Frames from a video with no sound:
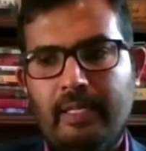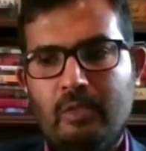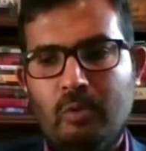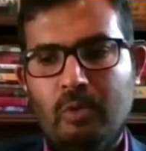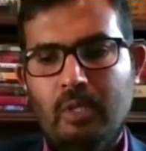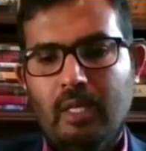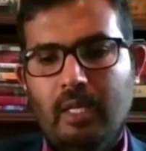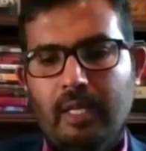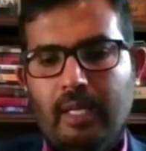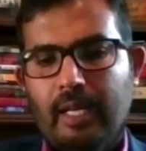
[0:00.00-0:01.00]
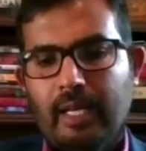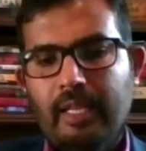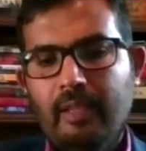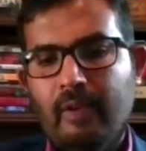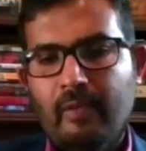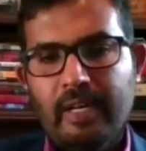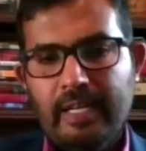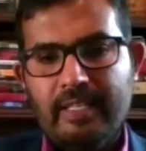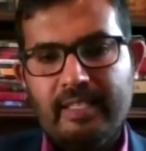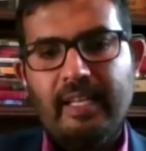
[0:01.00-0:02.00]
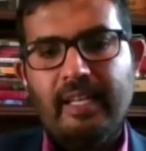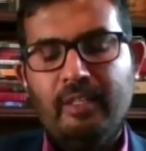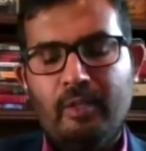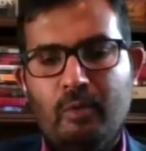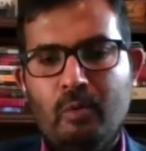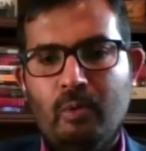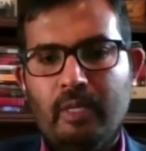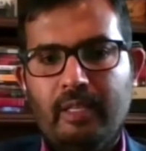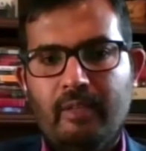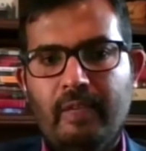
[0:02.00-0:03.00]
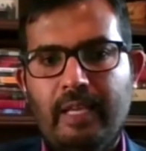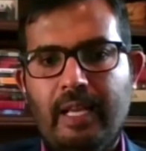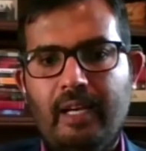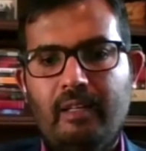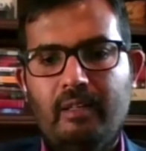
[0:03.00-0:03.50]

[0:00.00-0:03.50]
So, I think when we designed the tool, I think we had